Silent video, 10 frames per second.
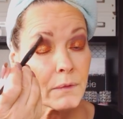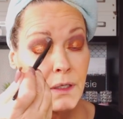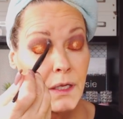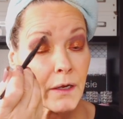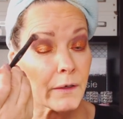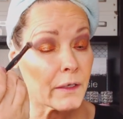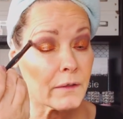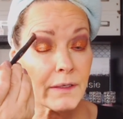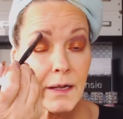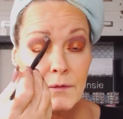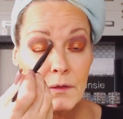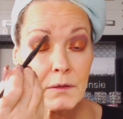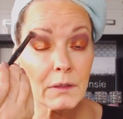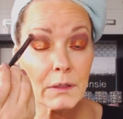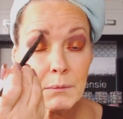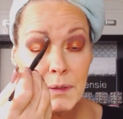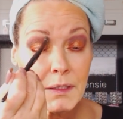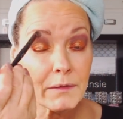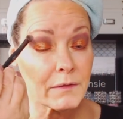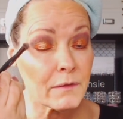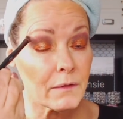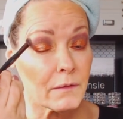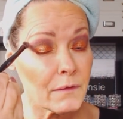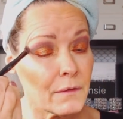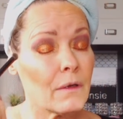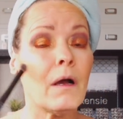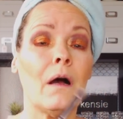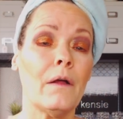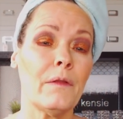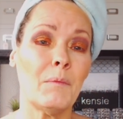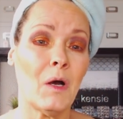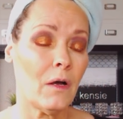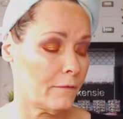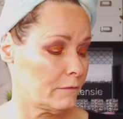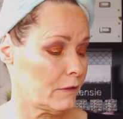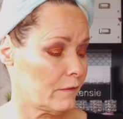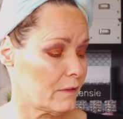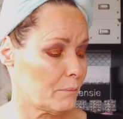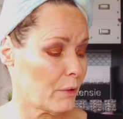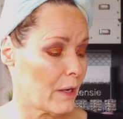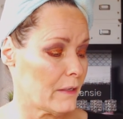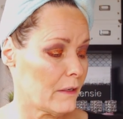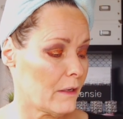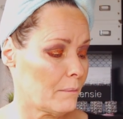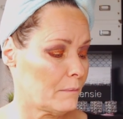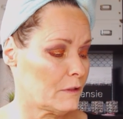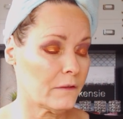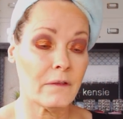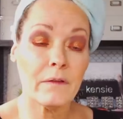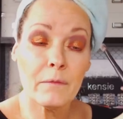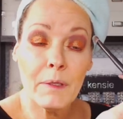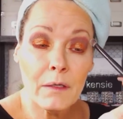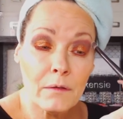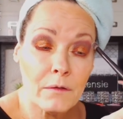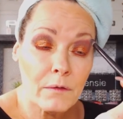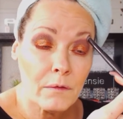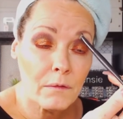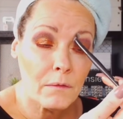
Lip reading: And I carry it down a little bit on the mauve just to brighten it up just a smidge.